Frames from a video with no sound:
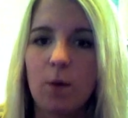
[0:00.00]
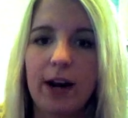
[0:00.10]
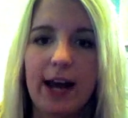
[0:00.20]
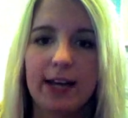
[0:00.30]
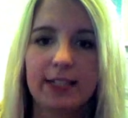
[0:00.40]
where
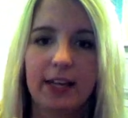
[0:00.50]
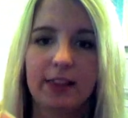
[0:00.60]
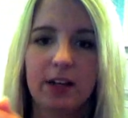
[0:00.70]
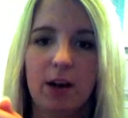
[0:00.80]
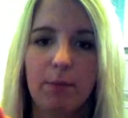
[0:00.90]
it has like
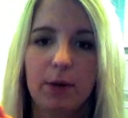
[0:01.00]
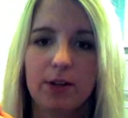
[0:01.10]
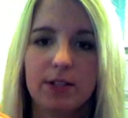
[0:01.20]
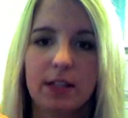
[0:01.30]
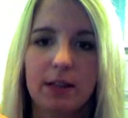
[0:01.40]
the
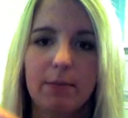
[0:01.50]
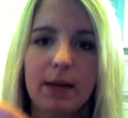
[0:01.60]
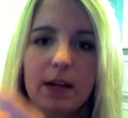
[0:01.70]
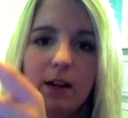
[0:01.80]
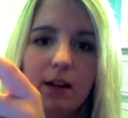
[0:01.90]
numbers in the
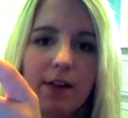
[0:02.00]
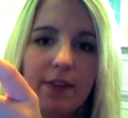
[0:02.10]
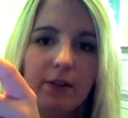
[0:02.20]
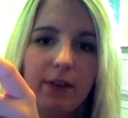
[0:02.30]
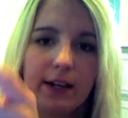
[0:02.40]
middle and
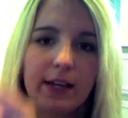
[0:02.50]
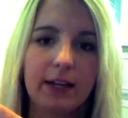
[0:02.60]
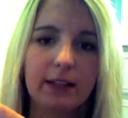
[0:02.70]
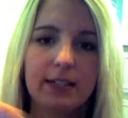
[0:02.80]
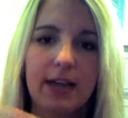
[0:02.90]
then Redken
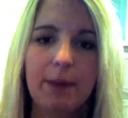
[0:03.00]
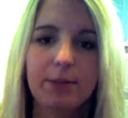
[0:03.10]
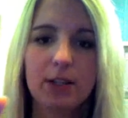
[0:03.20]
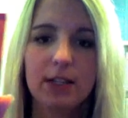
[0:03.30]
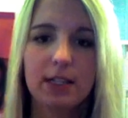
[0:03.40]
at the top.
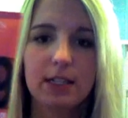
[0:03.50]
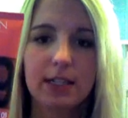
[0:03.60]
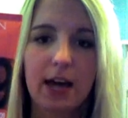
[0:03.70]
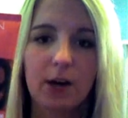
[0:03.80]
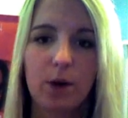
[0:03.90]
So this is
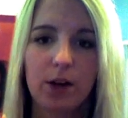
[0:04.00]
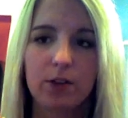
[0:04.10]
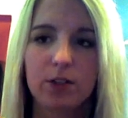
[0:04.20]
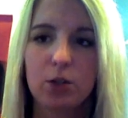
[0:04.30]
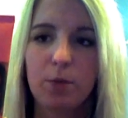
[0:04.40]
kind of one of
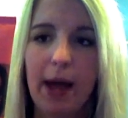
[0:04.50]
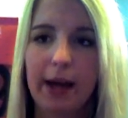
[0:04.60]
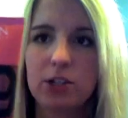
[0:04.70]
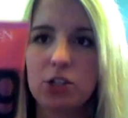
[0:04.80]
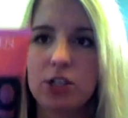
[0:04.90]
those new
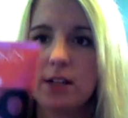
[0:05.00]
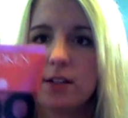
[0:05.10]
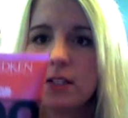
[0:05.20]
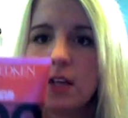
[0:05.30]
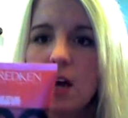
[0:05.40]
package
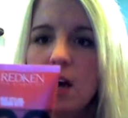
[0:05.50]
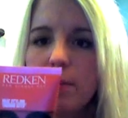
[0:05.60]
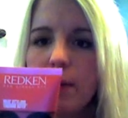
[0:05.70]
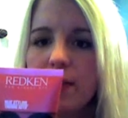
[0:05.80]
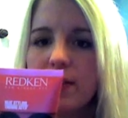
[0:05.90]
deals.
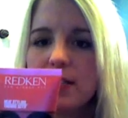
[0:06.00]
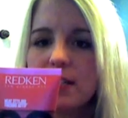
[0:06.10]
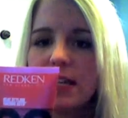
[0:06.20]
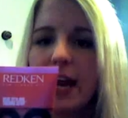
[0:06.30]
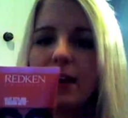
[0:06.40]
But this
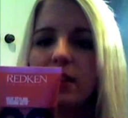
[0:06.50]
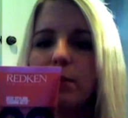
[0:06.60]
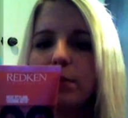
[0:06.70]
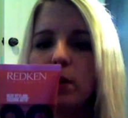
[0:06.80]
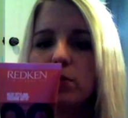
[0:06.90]
is, again, the
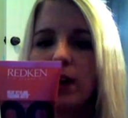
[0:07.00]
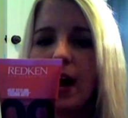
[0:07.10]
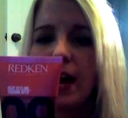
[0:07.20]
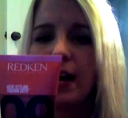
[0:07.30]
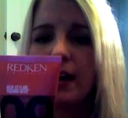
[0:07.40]
blow
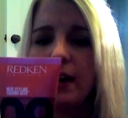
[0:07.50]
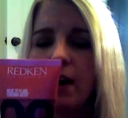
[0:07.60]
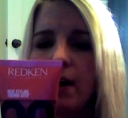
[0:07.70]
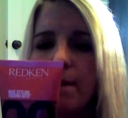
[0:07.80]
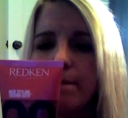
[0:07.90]
dry
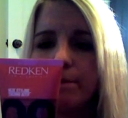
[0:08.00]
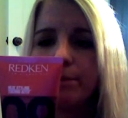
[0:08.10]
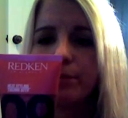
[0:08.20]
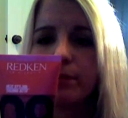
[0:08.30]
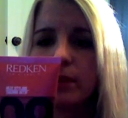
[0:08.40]

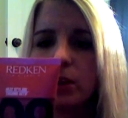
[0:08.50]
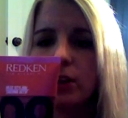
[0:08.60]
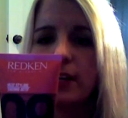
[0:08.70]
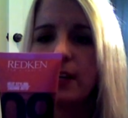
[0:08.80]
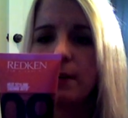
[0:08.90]

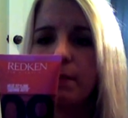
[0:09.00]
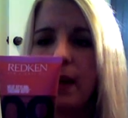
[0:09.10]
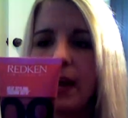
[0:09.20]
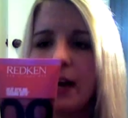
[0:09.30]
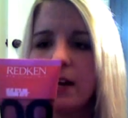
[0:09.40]
cream,
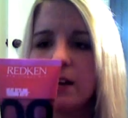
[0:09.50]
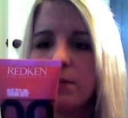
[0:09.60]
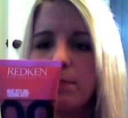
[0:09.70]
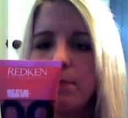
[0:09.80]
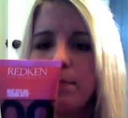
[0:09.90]
and
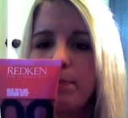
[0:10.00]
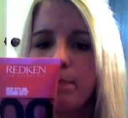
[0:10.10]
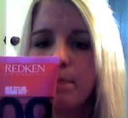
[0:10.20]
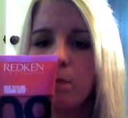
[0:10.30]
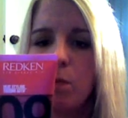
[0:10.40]

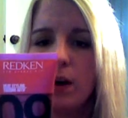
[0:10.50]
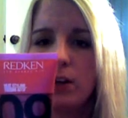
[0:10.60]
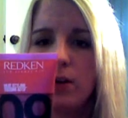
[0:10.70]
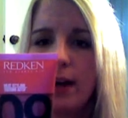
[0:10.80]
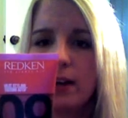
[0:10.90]
what
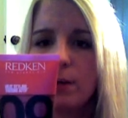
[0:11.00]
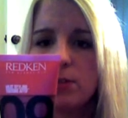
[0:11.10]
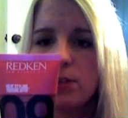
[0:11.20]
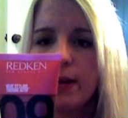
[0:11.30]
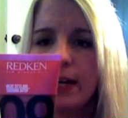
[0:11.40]
you end up
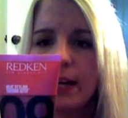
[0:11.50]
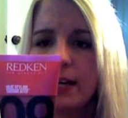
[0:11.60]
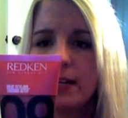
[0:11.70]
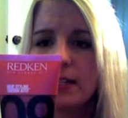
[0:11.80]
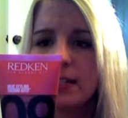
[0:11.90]
doing
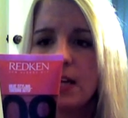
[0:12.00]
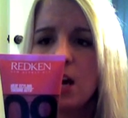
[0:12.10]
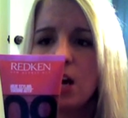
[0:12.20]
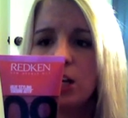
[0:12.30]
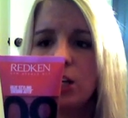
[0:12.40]
is
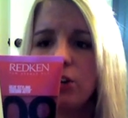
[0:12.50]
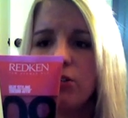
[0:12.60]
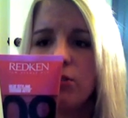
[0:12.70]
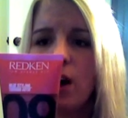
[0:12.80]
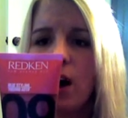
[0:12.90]

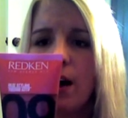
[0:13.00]
you